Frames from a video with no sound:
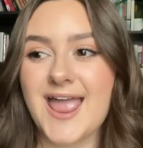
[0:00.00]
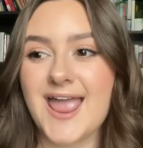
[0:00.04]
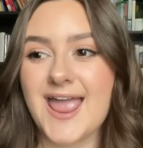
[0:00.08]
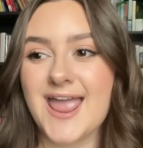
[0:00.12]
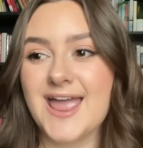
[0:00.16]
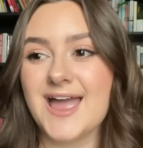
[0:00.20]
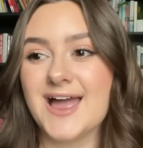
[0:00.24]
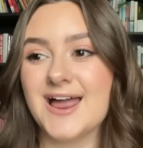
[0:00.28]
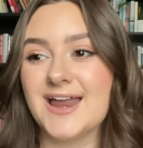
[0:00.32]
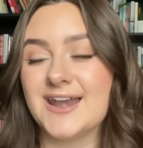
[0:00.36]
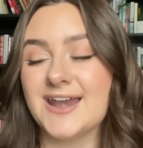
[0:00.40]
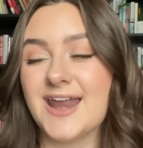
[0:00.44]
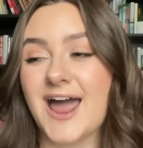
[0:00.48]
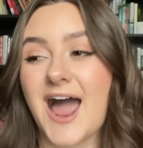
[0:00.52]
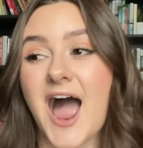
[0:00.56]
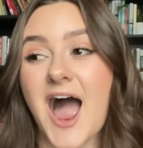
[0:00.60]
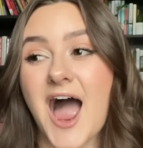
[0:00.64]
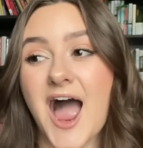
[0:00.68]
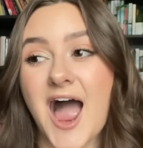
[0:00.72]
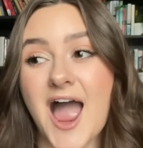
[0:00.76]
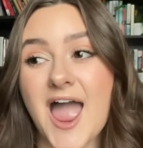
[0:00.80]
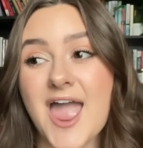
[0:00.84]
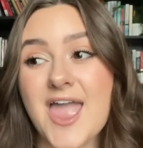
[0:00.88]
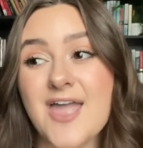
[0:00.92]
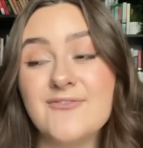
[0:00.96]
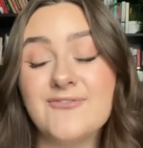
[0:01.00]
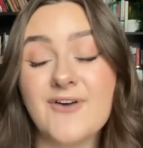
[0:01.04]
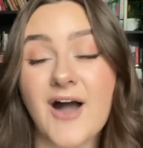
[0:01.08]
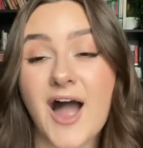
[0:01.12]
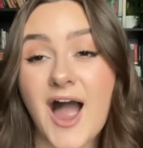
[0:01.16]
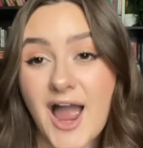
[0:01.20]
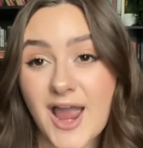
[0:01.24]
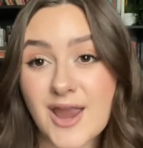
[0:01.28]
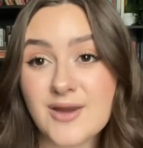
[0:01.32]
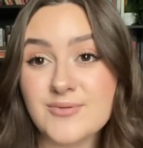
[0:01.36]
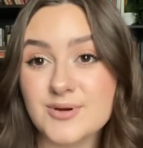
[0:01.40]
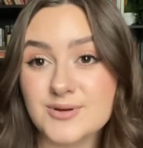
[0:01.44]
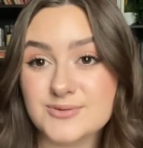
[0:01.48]
And if
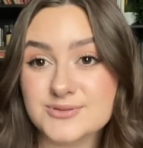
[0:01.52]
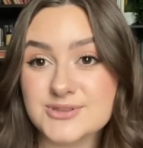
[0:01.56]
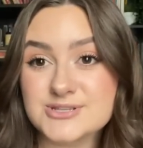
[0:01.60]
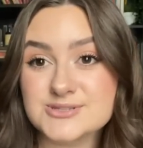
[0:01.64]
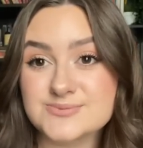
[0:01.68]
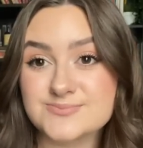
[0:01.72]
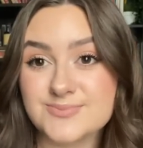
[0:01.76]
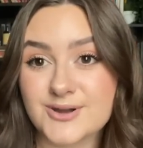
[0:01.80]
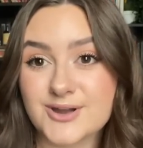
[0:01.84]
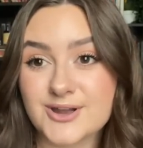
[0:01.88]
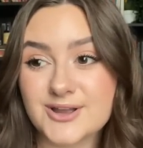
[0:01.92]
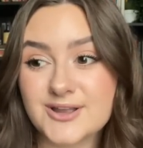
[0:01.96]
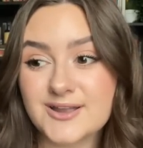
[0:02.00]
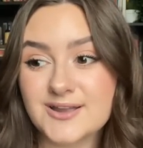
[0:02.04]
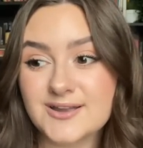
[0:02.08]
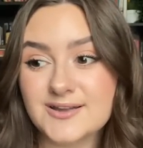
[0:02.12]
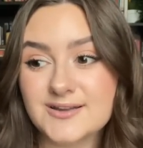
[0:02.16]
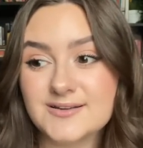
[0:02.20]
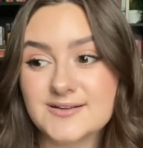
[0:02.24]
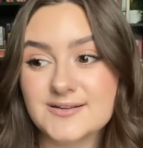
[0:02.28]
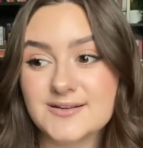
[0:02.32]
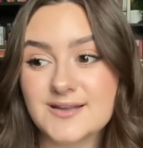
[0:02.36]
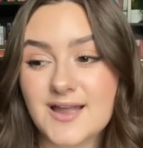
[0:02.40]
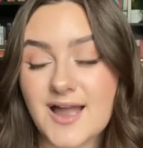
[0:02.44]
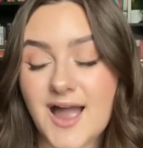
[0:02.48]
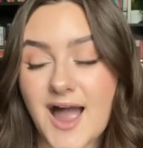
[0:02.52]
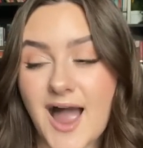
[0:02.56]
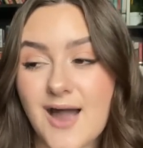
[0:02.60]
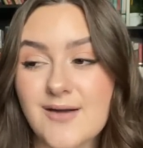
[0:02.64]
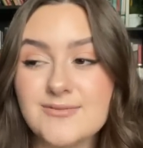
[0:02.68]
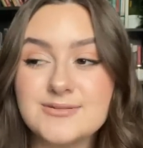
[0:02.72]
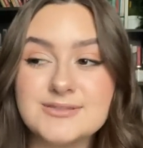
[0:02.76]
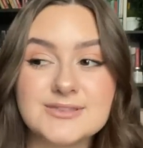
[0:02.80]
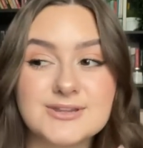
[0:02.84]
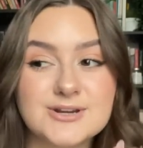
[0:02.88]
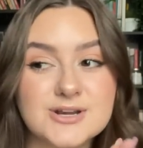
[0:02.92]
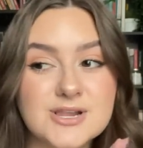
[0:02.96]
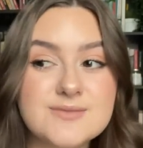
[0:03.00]
I wrote this book, I
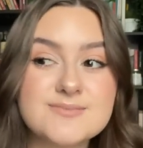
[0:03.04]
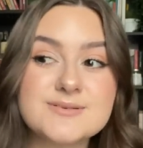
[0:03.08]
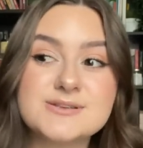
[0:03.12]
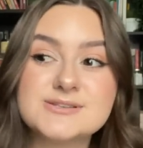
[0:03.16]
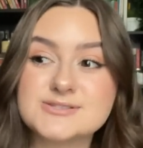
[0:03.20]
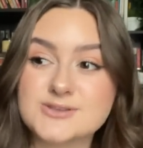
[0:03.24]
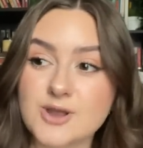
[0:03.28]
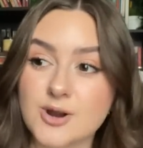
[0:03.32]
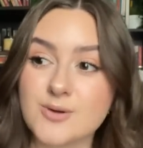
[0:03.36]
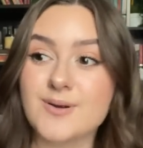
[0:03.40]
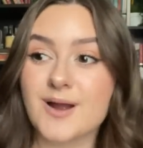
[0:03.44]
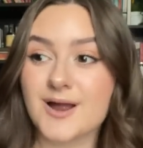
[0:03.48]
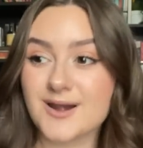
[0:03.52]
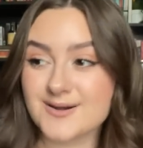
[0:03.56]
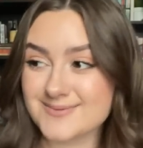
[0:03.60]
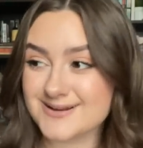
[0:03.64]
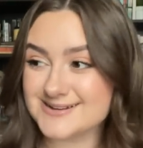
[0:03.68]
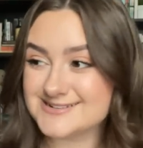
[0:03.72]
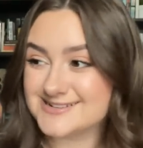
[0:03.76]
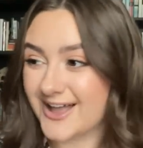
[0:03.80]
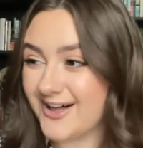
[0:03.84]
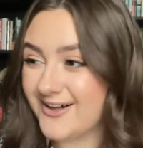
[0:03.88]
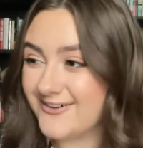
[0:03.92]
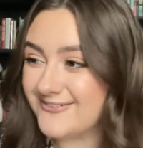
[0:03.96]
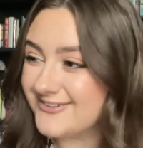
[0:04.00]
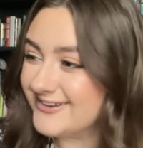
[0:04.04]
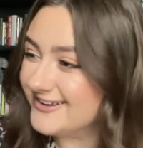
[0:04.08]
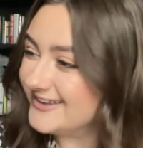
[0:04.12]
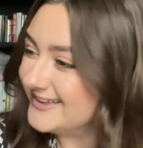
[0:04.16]
would literally be so proud of myself.